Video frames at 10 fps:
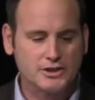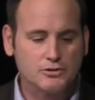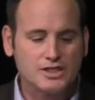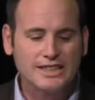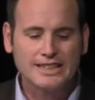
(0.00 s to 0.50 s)
As
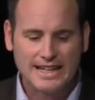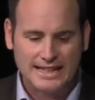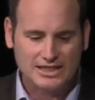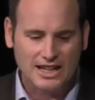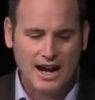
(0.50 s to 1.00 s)
you see in
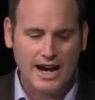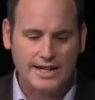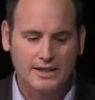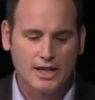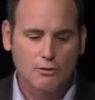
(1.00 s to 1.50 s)
that
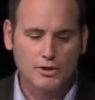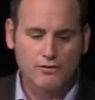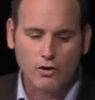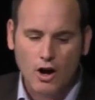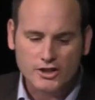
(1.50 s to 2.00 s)
slide,
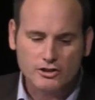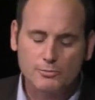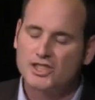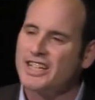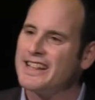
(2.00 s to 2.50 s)
we've lost
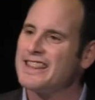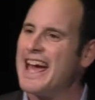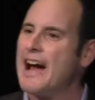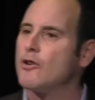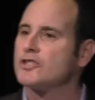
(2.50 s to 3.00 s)
almost
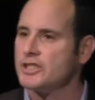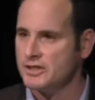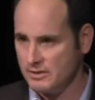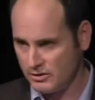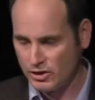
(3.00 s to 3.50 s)
10,000